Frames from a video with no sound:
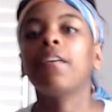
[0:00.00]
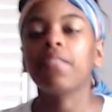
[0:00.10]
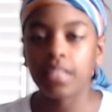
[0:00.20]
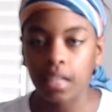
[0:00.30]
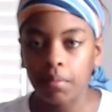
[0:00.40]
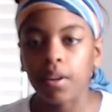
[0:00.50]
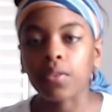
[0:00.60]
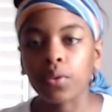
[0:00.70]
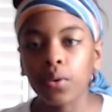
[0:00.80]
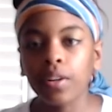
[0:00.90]
Seed Among the
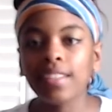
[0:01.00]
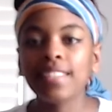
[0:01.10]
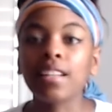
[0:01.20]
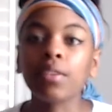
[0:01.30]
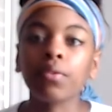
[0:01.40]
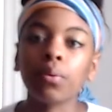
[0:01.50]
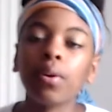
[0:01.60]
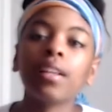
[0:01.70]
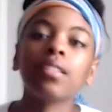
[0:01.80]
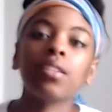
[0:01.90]
Thorns. And if you
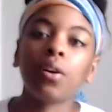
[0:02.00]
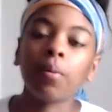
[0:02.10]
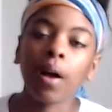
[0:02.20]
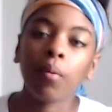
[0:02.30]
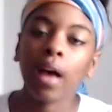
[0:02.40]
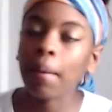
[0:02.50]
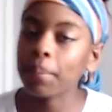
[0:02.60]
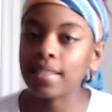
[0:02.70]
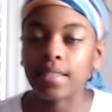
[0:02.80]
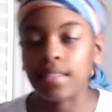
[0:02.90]
want to know about what
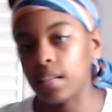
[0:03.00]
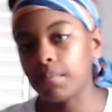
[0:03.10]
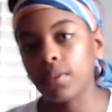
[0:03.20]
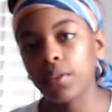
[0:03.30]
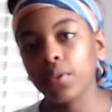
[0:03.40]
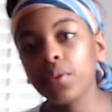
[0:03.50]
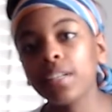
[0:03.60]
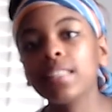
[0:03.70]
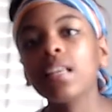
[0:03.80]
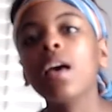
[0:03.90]
happens in Seed Among the
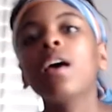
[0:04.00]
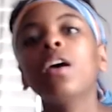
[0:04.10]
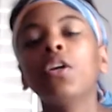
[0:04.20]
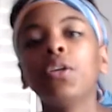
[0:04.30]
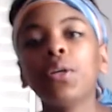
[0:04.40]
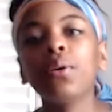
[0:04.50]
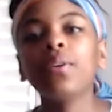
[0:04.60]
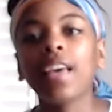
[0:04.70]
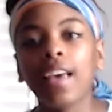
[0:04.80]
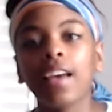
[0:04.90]
Thorns, you
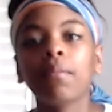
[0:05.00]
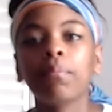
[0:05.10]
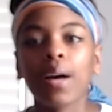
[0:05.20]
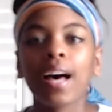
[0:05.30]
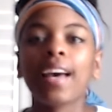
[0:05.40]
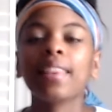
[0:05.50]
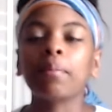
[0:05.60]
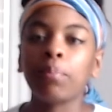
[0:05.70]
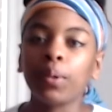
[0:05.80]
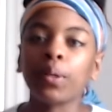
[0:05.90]
can buy the
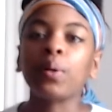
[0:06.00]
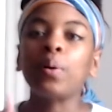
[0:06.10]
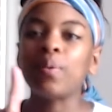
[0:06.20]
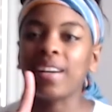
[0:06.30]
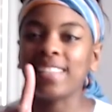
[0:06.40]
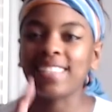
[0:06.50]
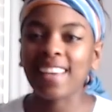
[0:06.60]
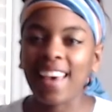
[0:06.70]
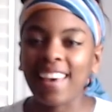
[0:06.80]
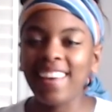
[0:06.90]
book one
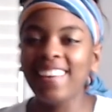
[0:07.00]
day.